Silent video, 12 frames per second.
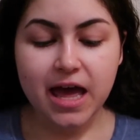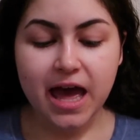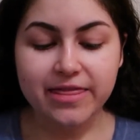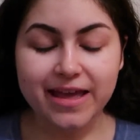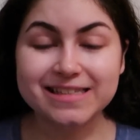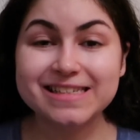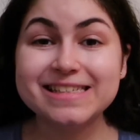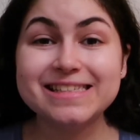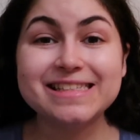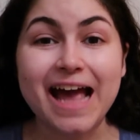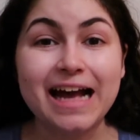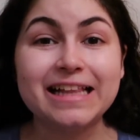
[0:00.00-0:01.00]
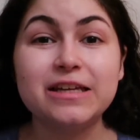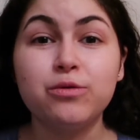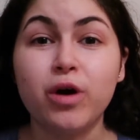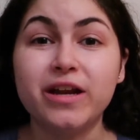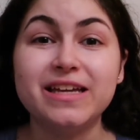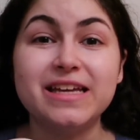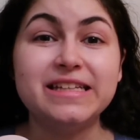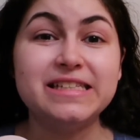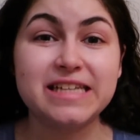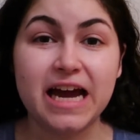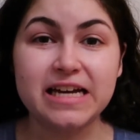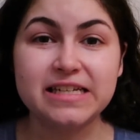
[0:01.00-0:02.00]
And that's exactly what it
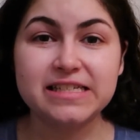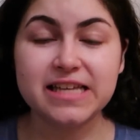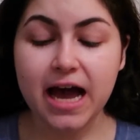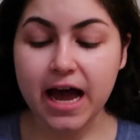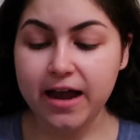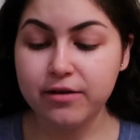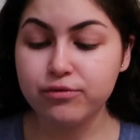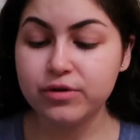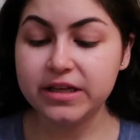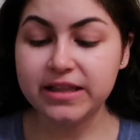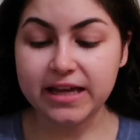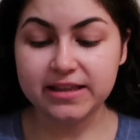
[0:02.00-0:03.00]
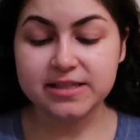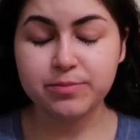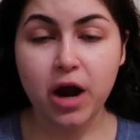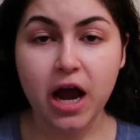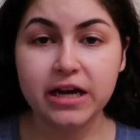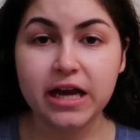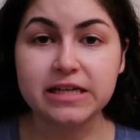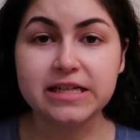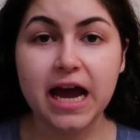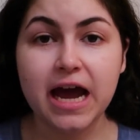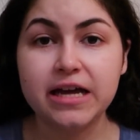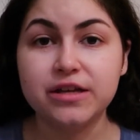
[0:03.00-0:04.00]
does. I really like this product.
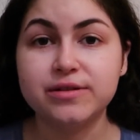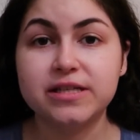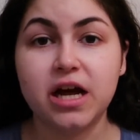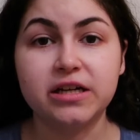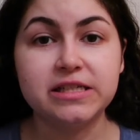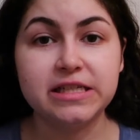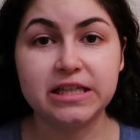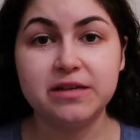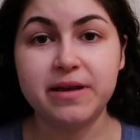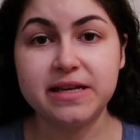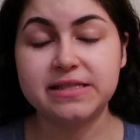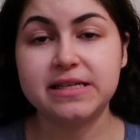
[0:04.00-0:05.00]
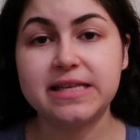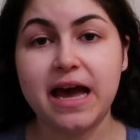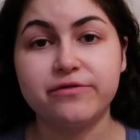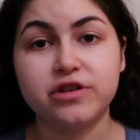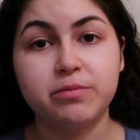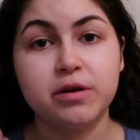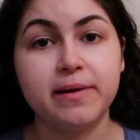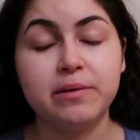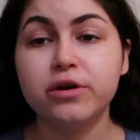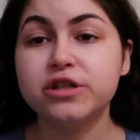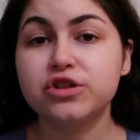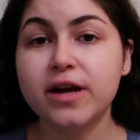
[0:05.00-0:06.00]
I use it on a daily basis after I put my
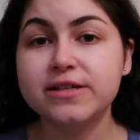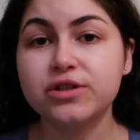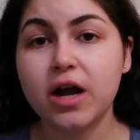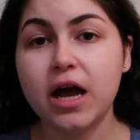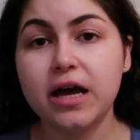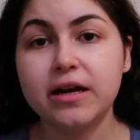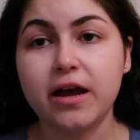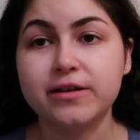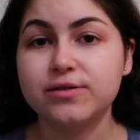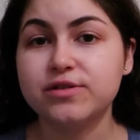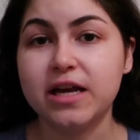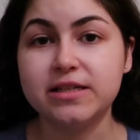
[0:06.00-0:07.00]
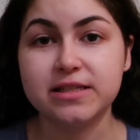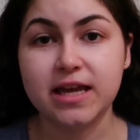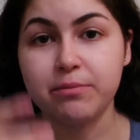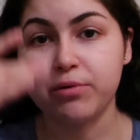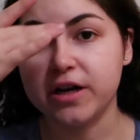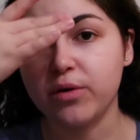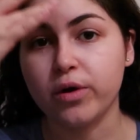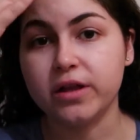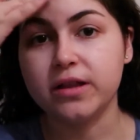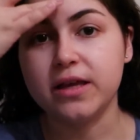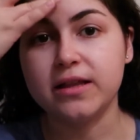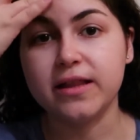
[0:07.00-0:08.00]
moisturizer on. I also tend to get pretty
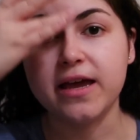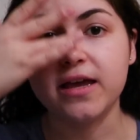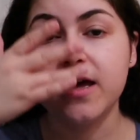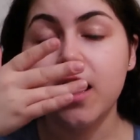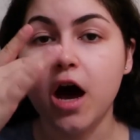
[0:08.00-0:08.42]
oily like